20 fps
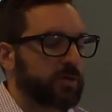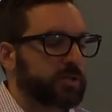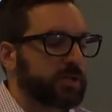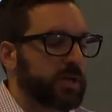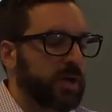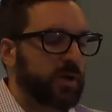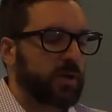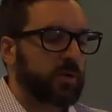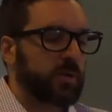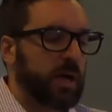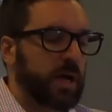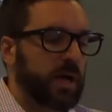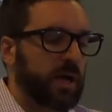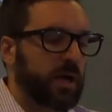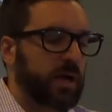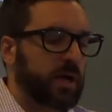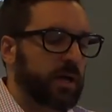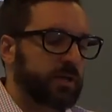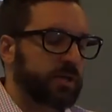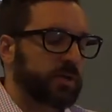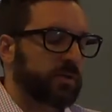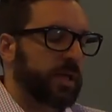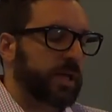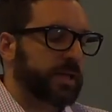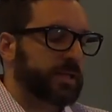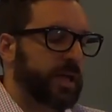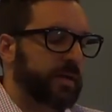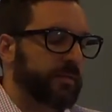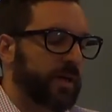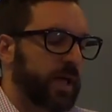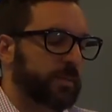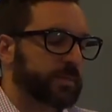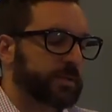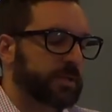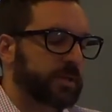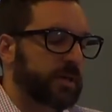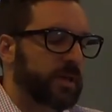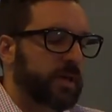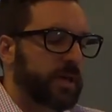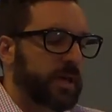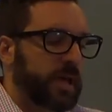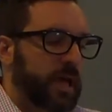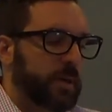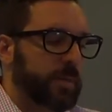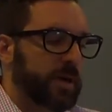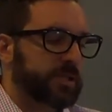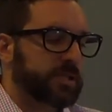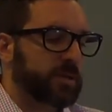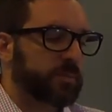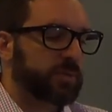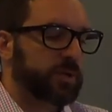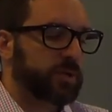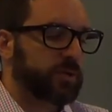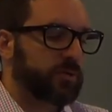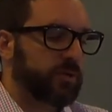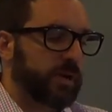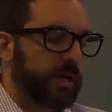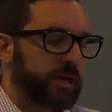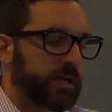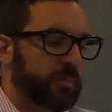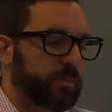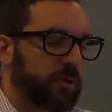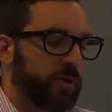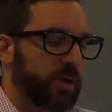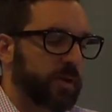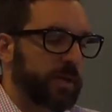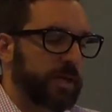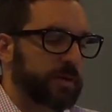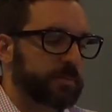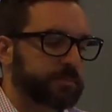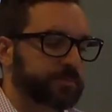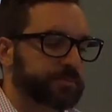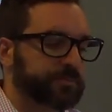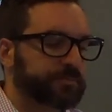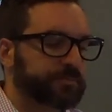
So uh, you like DevOps? How about some blue-green deployment?